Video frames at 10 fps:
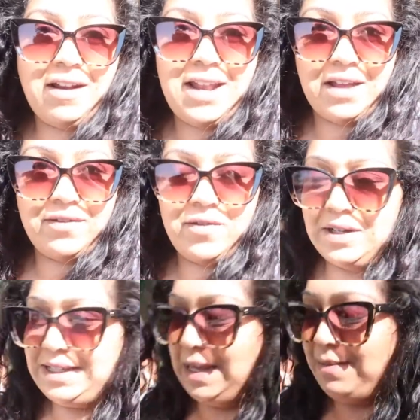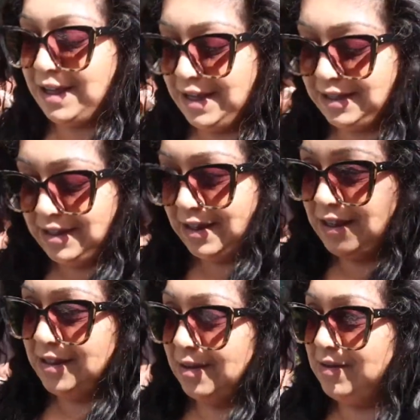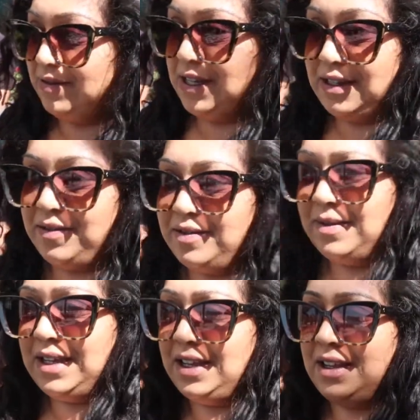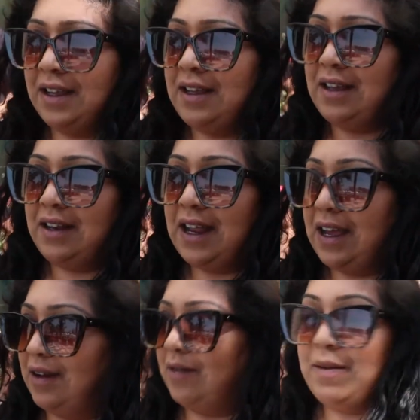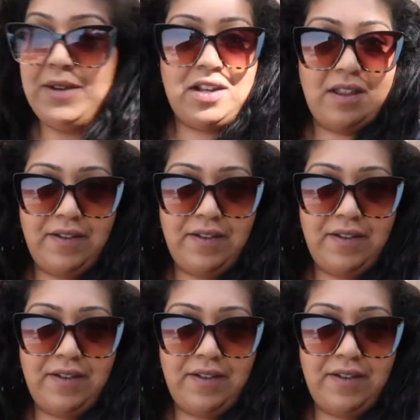and I never fall asleep that easily, so that was really good for me. And now, let me show you the